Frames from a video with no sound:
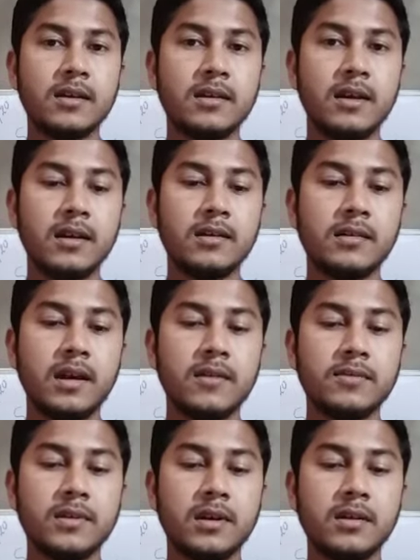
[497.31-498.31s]
then
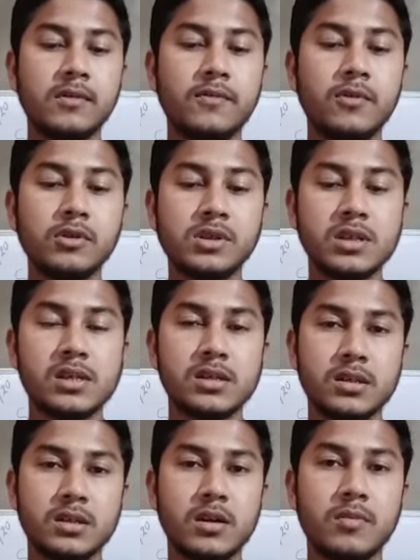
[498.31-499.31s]
after fourth
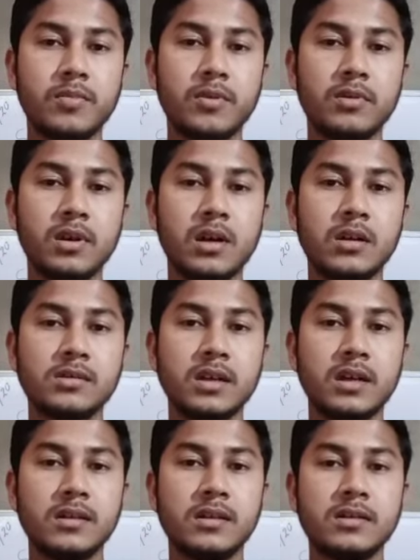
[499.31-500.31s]
generation computer,
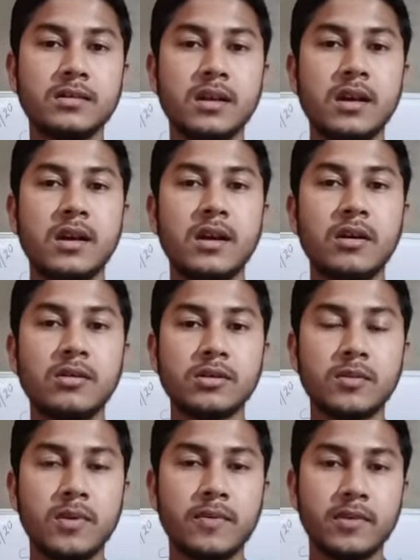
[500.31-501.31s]
scientists
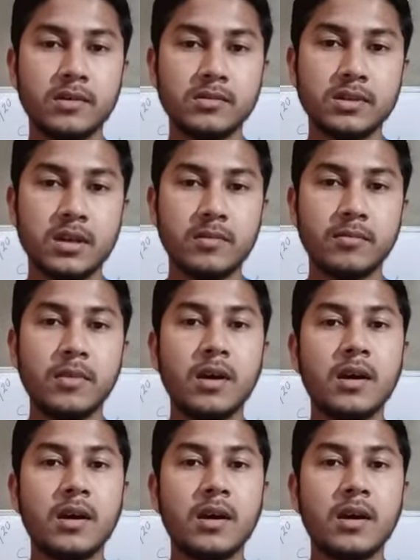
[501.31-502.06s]
also be found some